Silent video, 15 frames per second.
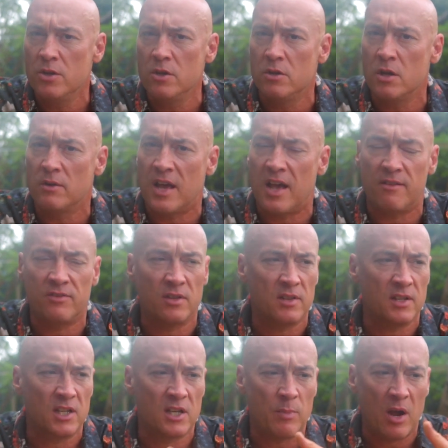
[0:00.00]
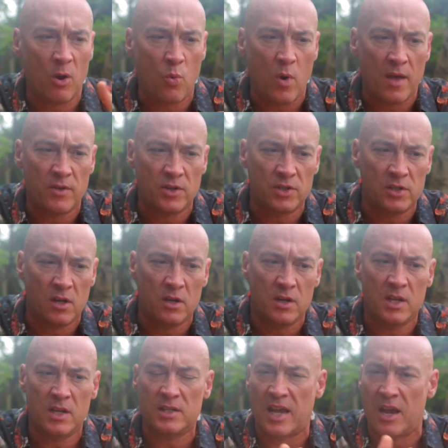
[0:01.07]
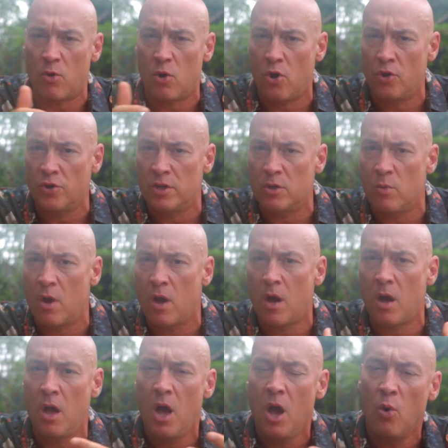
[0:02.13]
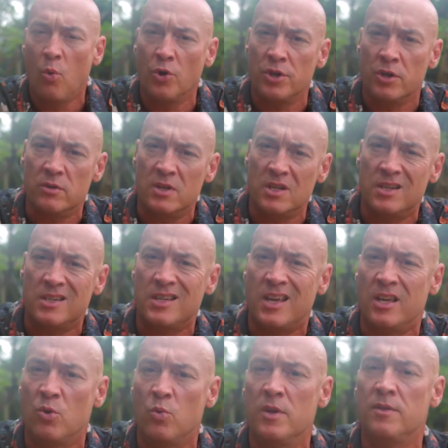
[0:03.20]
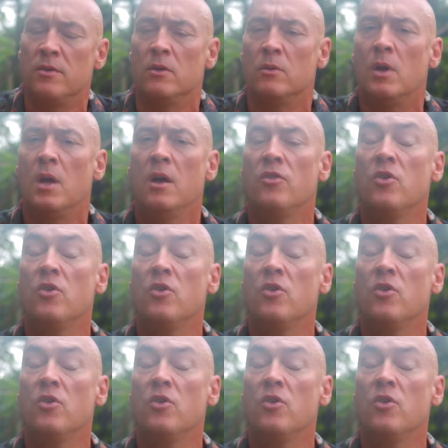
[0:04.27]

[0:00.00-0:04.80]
You don't have to think about where the sun is, how hot you are, what you need to take with you.